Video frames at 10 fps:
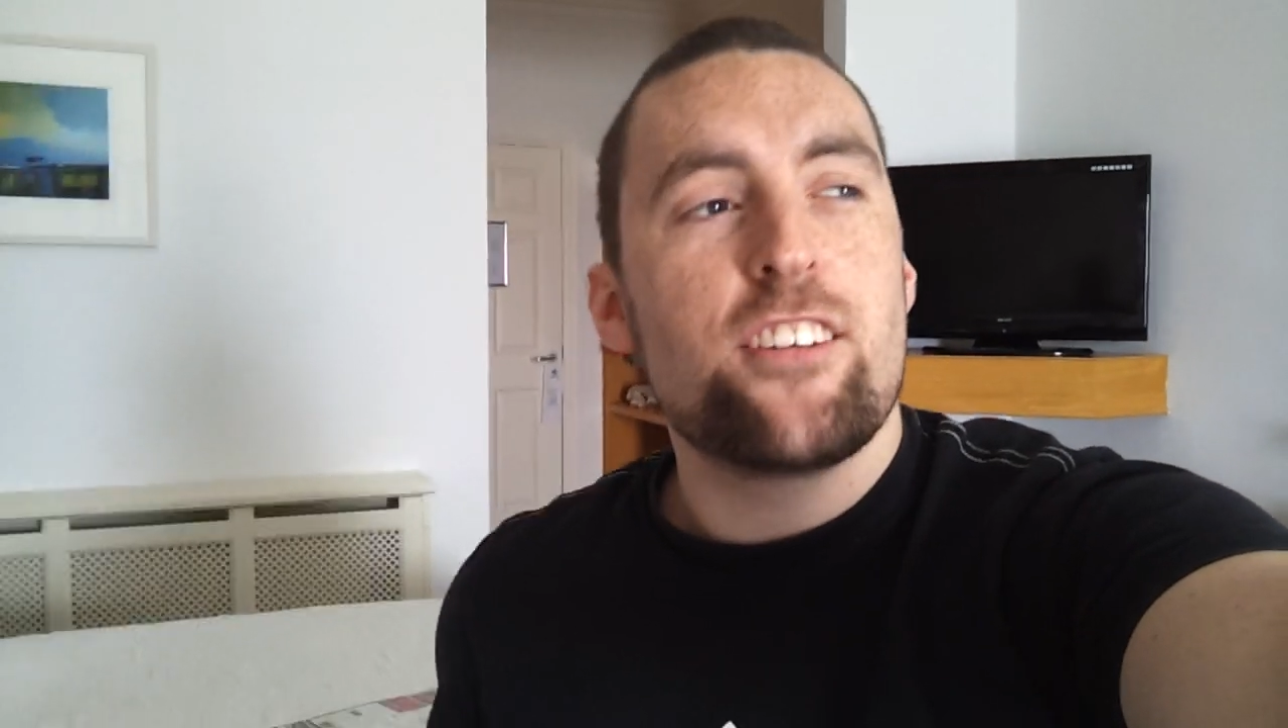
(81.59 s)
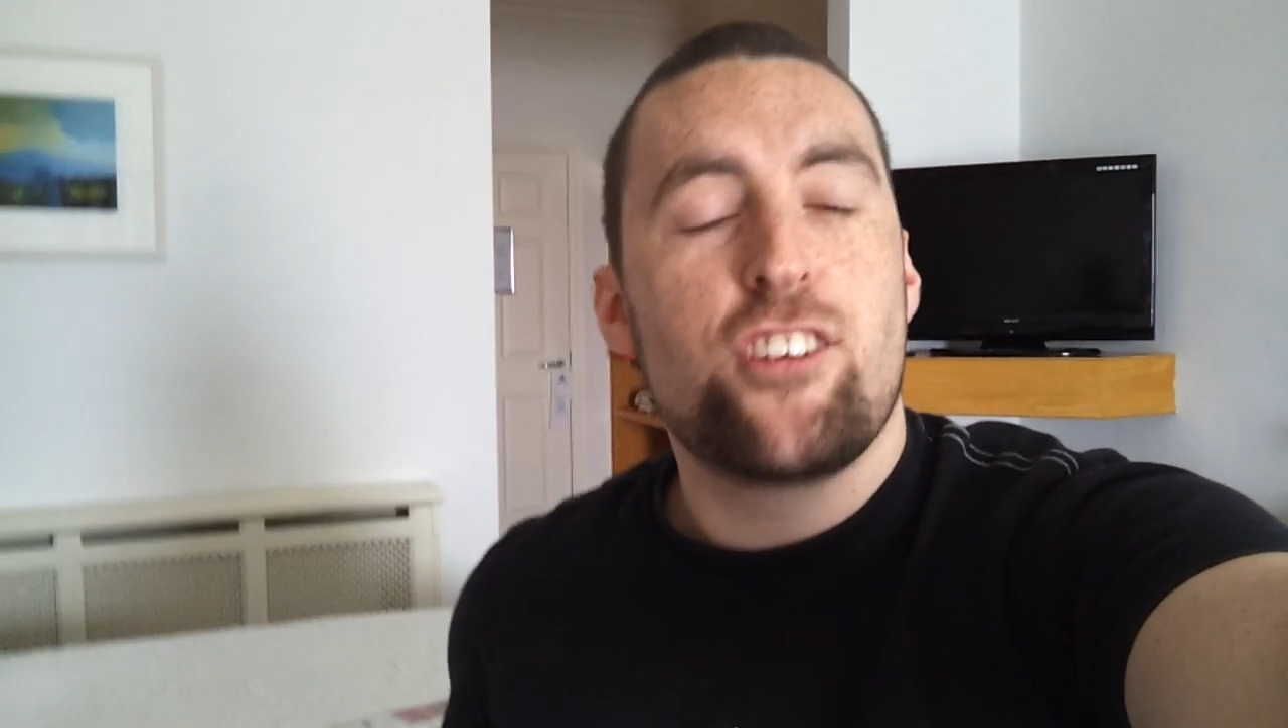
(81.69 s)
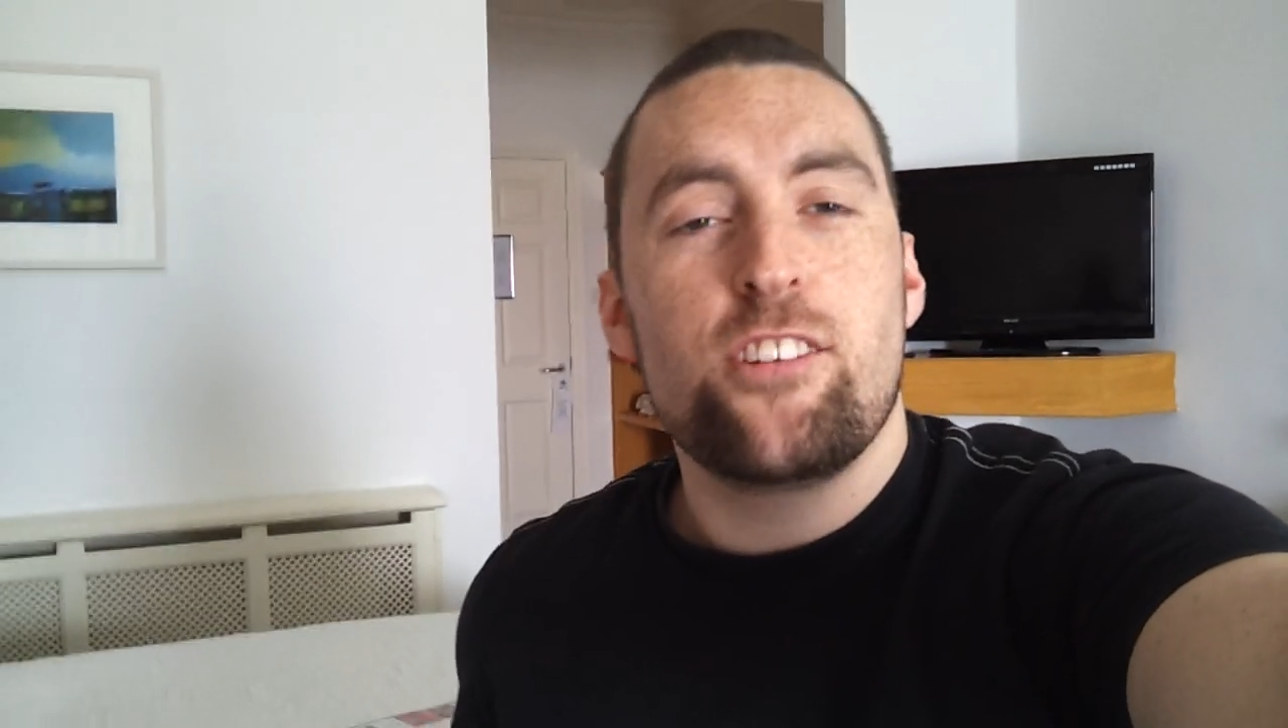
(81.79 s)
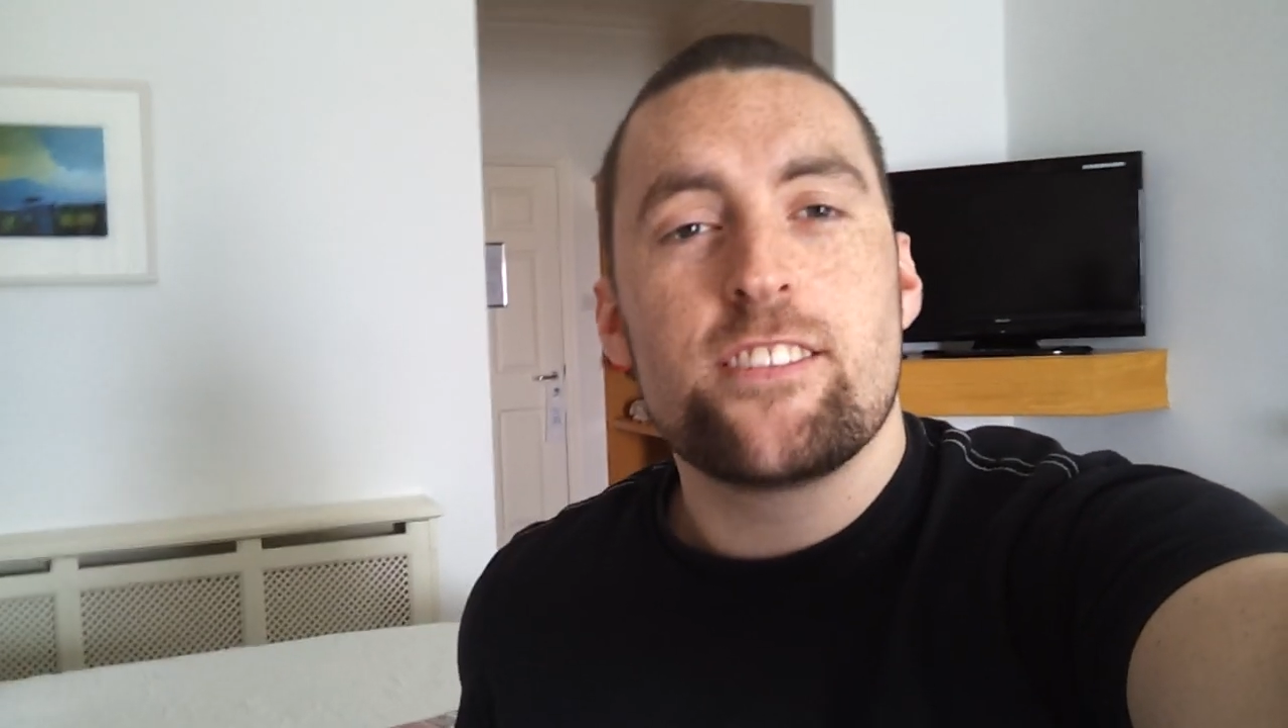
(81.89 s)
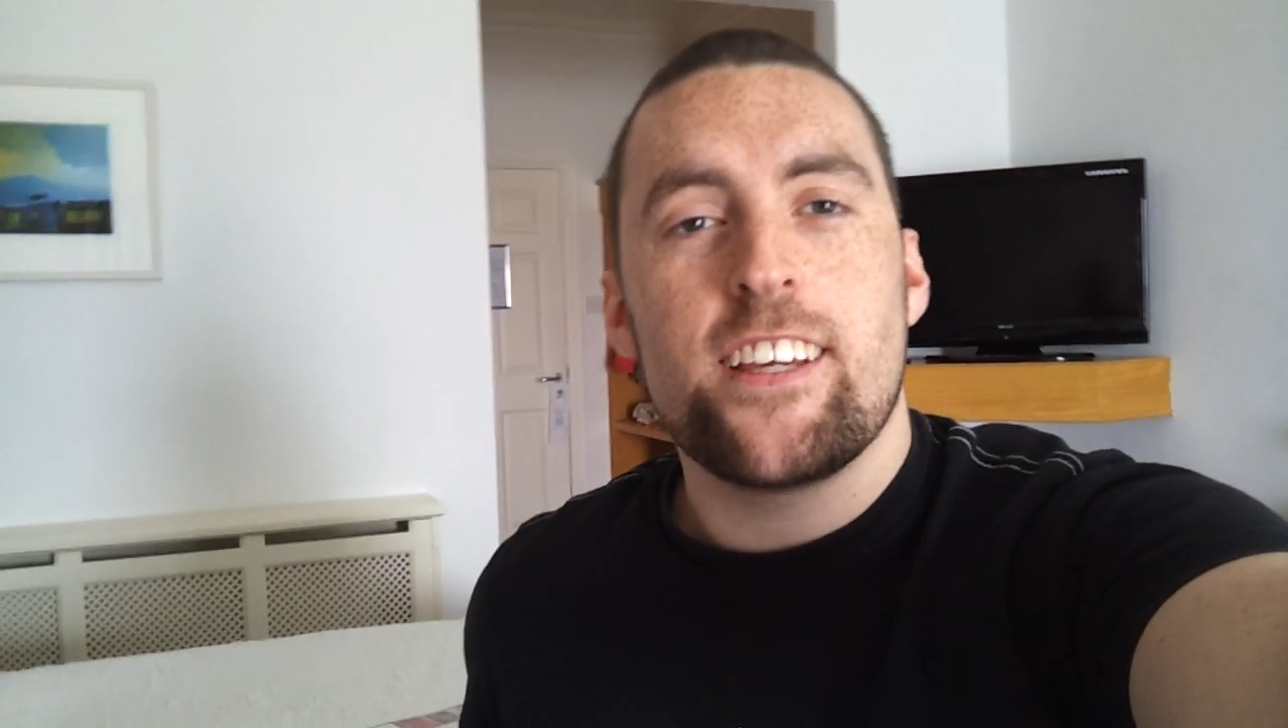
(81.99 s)

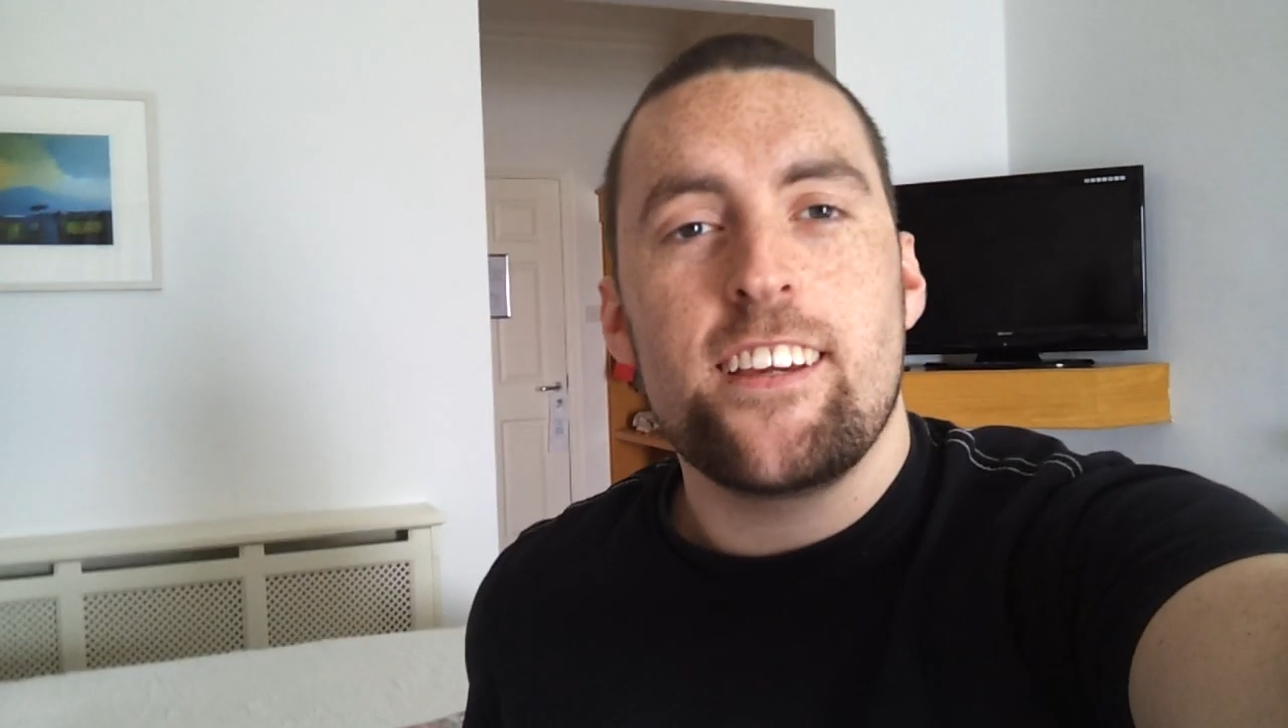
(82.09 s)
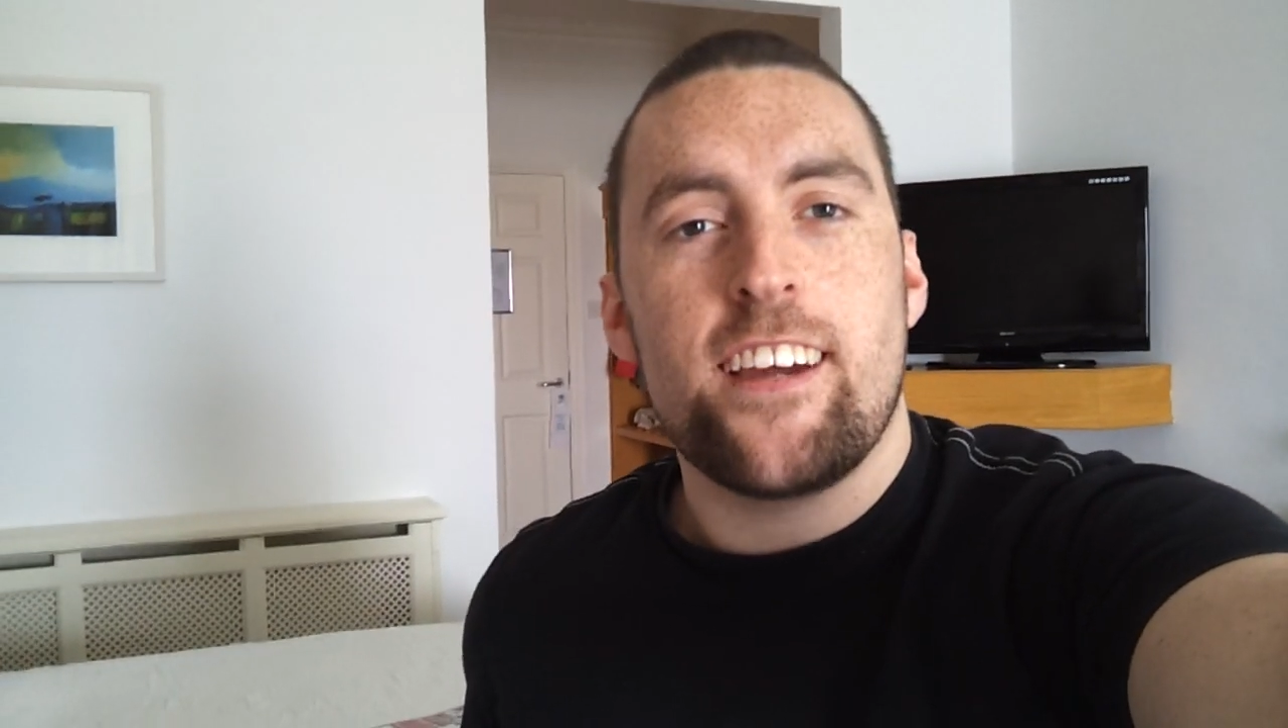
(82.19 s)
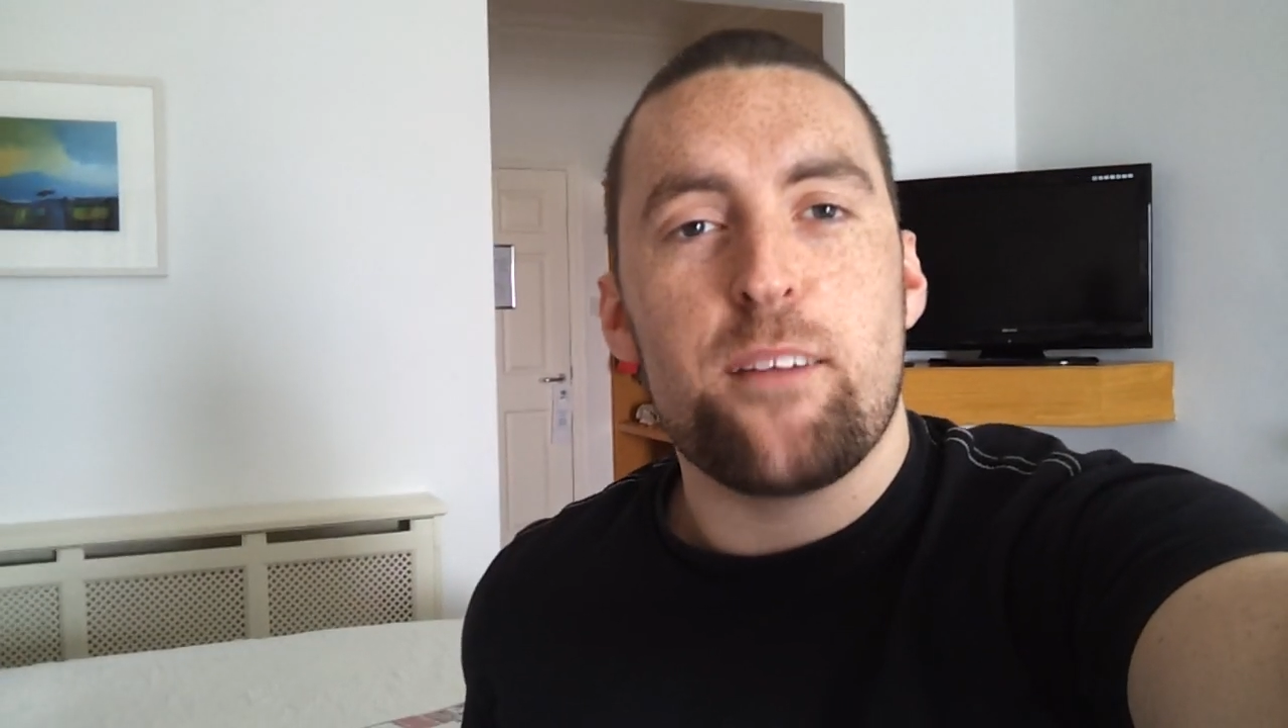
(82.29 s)
Tuesday